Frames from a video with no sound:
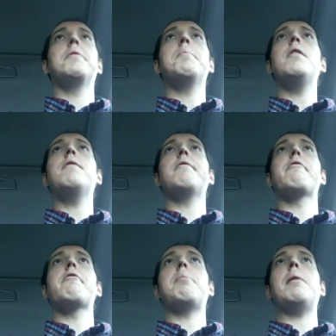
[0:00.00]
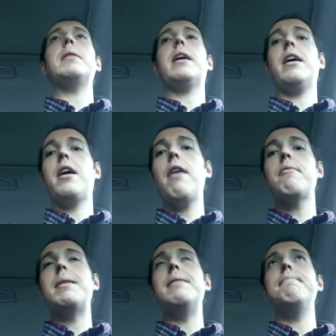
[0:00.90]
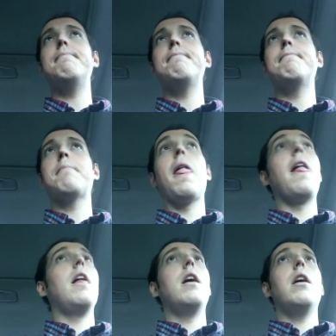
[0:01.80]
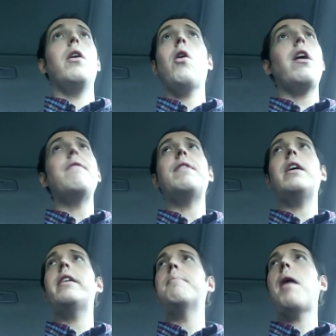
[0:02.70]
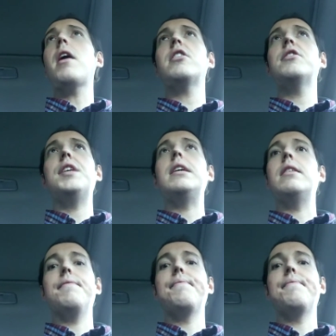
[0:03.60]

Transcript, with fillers: the move of a republican government, or even a democracy.